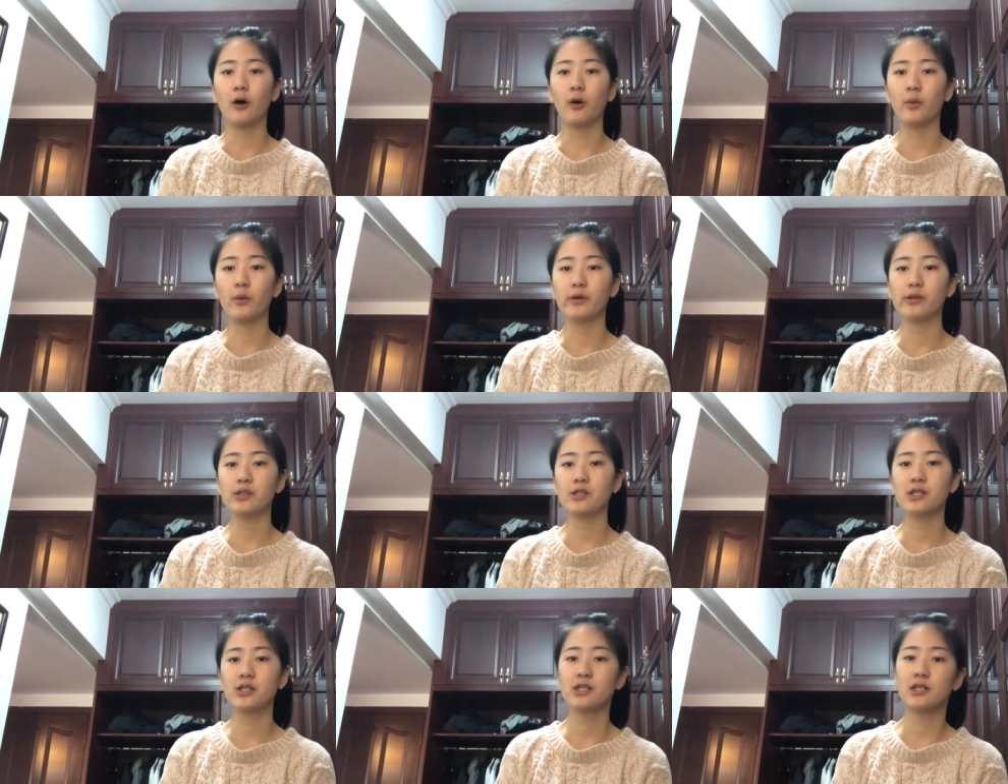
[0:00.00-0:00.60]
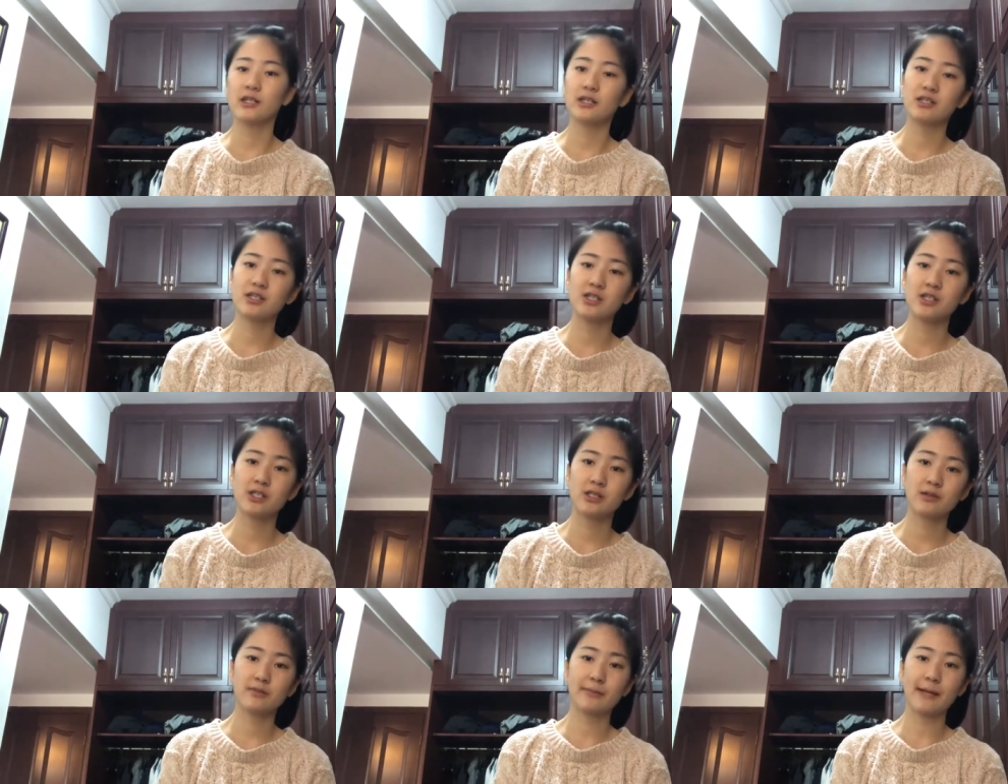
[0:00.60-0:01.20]
which
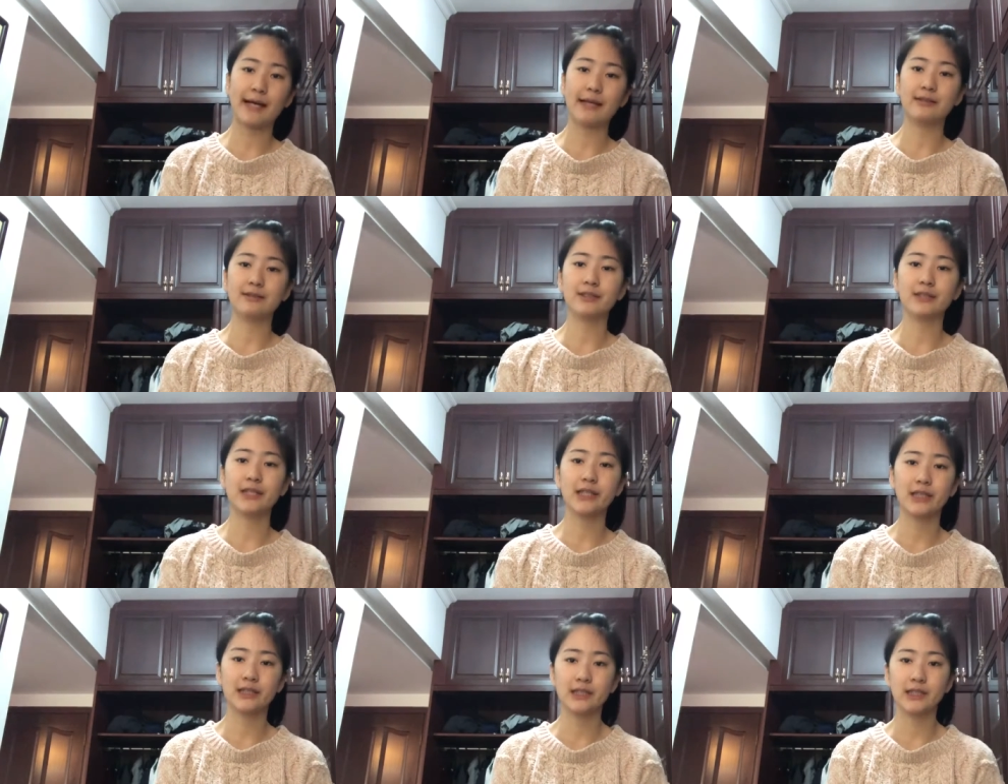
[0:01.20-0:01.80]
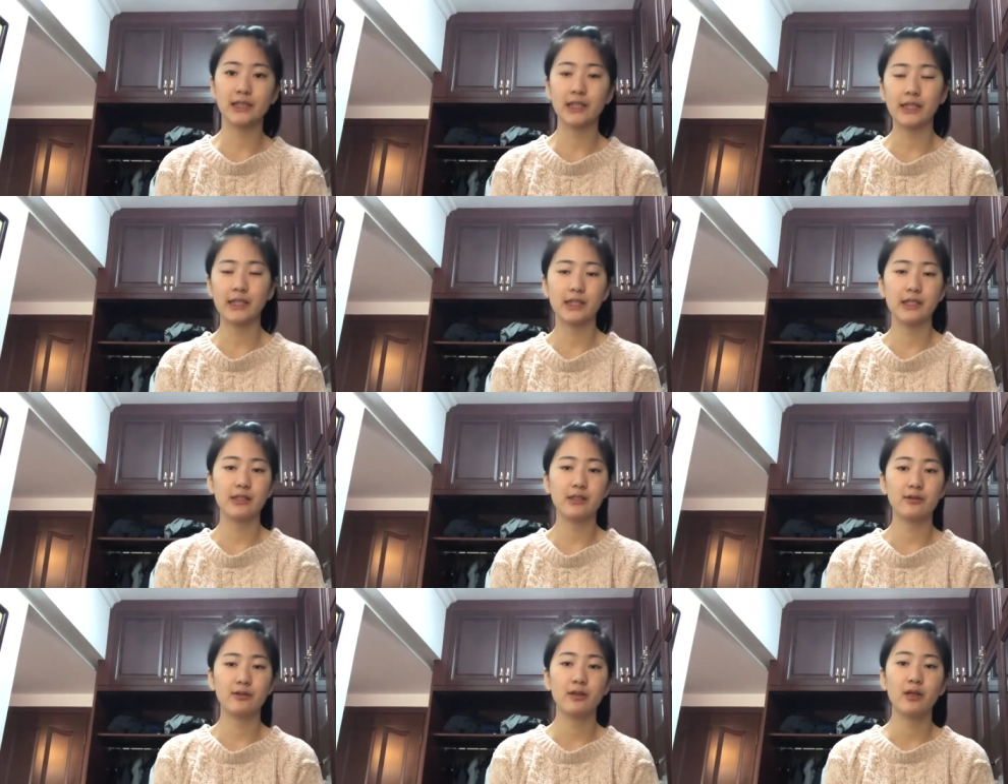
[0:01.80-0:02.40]
each pattern
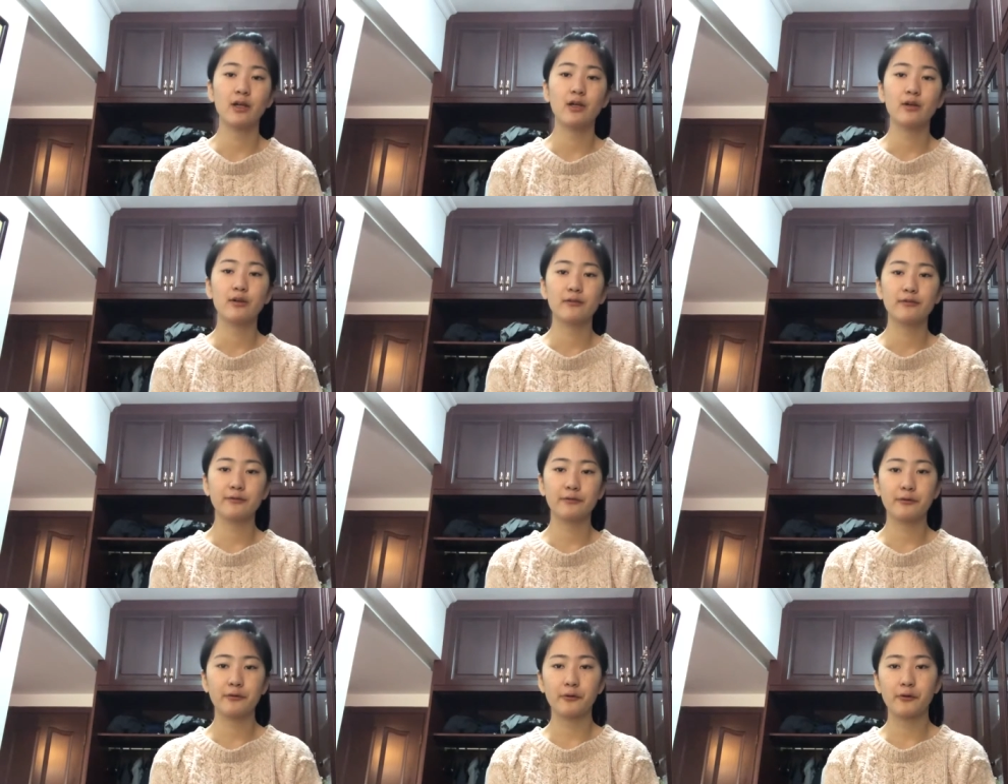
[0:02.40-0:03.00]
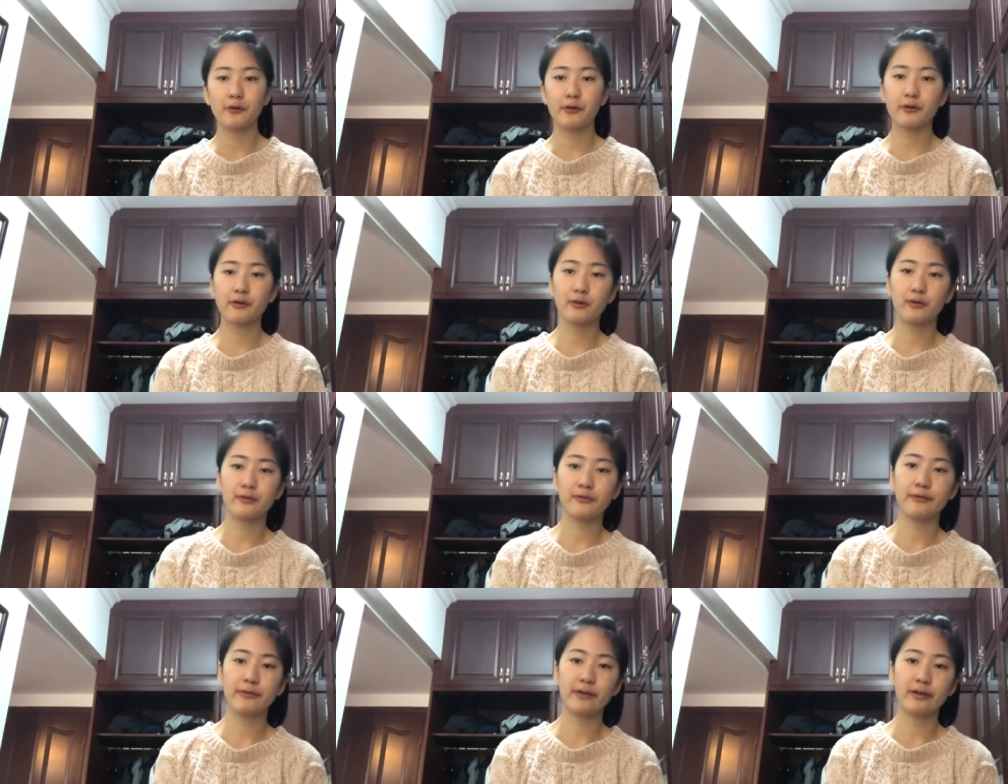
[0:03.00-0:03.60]
contains 4
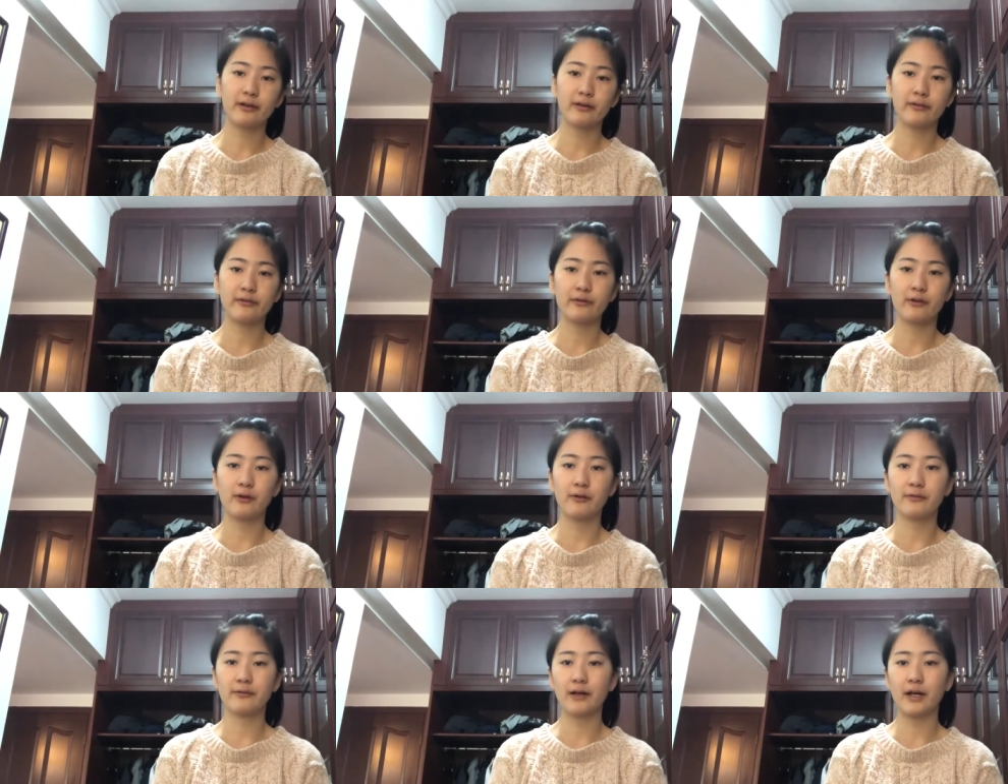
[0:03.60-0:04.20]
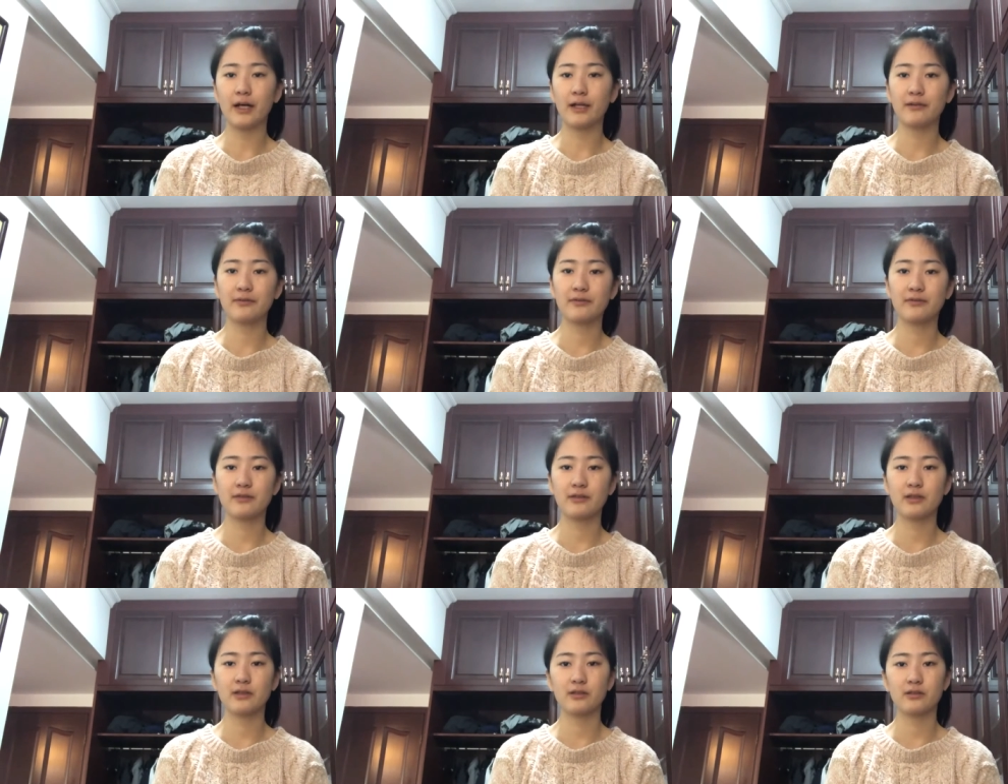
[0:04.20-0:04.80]
or 5
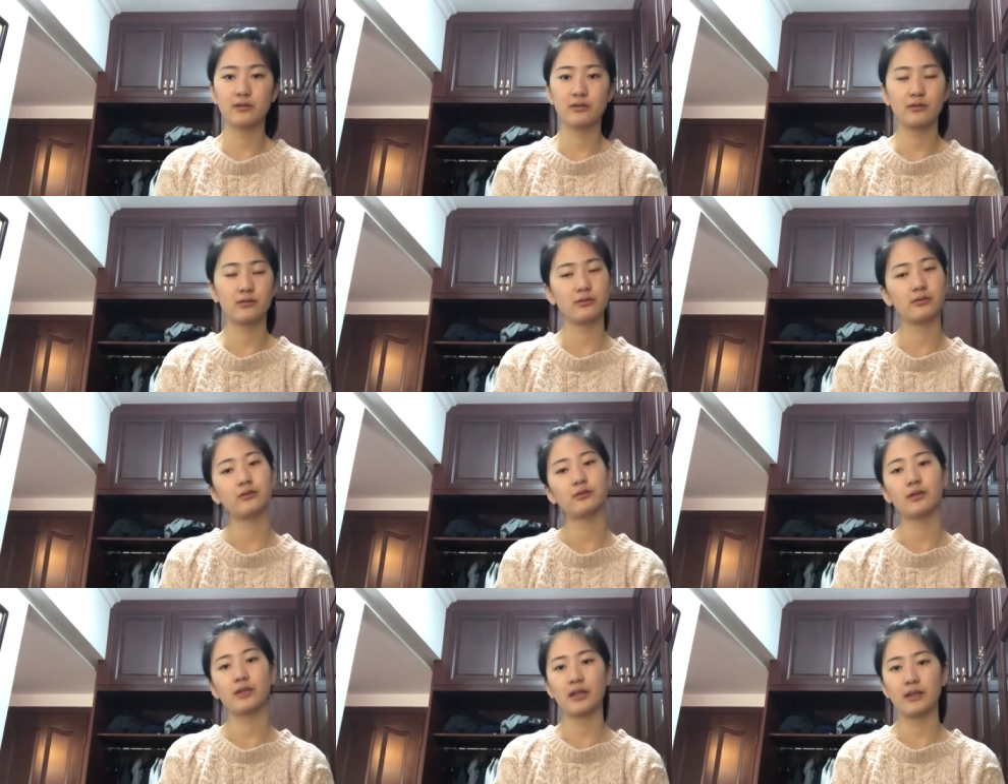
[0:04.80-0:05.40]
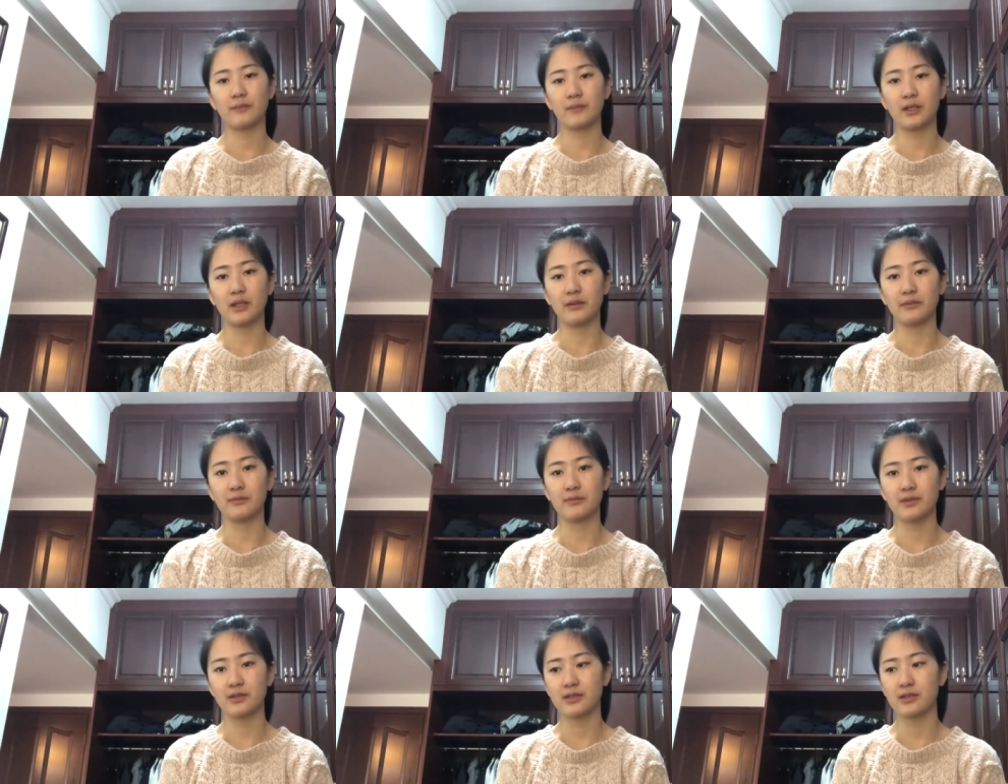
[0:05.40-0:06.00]

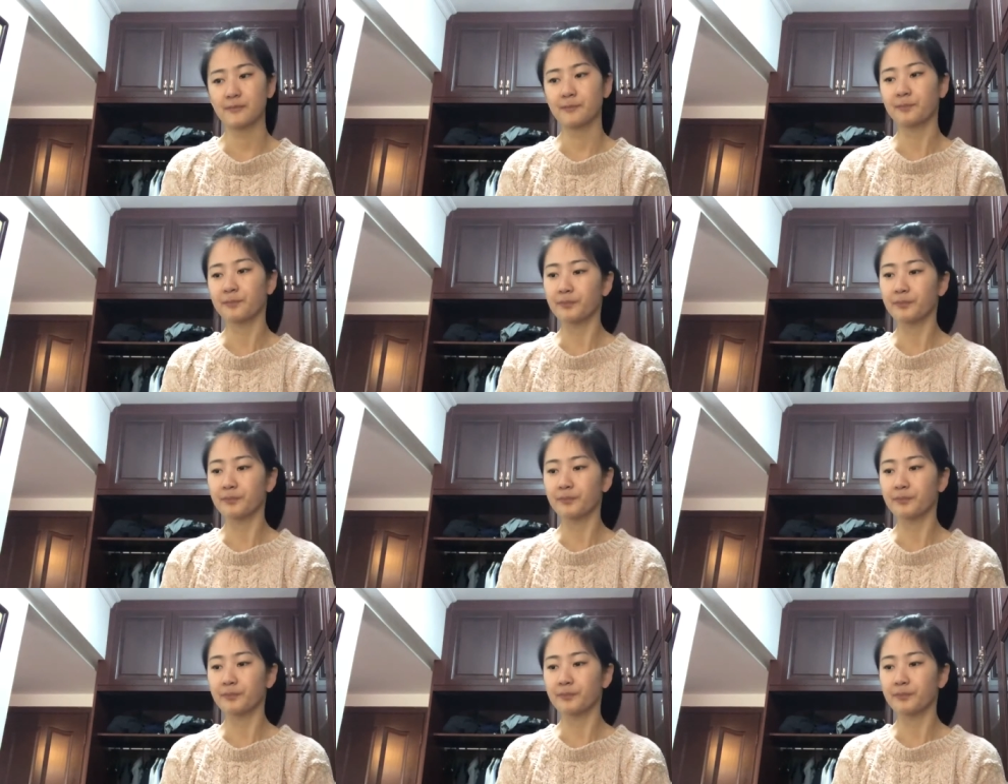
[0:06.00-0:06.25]
symptoms.